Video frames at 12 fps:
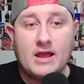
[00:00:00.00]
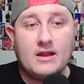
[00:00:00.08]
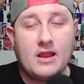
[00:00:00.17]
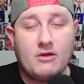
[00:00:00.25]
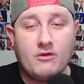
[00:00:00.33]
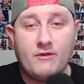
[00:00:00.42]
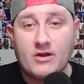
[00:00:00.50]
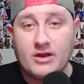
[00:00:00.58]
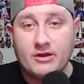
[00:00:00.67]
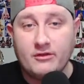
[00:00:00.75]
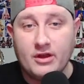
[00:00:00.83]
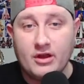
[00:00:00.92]
Lyra
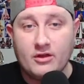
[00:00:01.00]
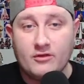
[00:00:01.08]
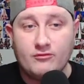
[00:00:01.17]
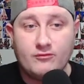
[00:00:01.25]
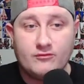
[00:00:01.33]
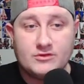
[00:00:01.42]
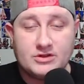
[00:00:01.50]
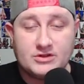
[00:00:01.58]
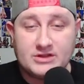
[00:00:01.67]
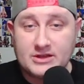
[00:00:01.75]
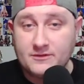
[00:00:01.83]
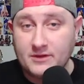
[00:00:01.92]
Valkyria
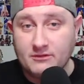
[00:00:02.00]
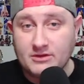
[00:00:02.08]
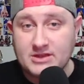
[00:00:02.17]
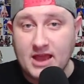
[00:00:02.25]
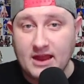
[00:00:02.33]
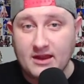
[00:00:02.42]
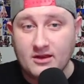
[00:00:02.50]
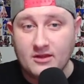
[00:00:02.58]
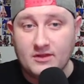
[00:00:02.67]
successfully retain